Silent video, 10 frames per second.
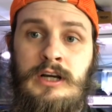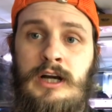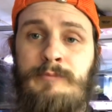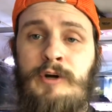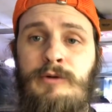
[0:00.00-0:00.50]

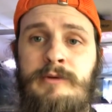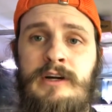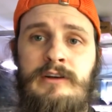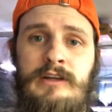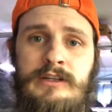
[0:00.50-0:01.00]
I'm hoping
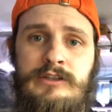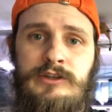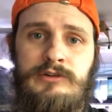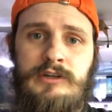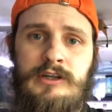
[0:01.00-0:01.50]
everything's
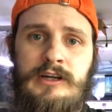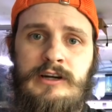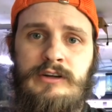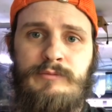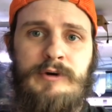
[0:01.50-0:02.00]
doing good out
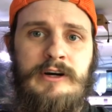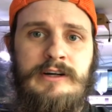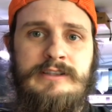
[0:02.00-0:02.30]
in the ponds.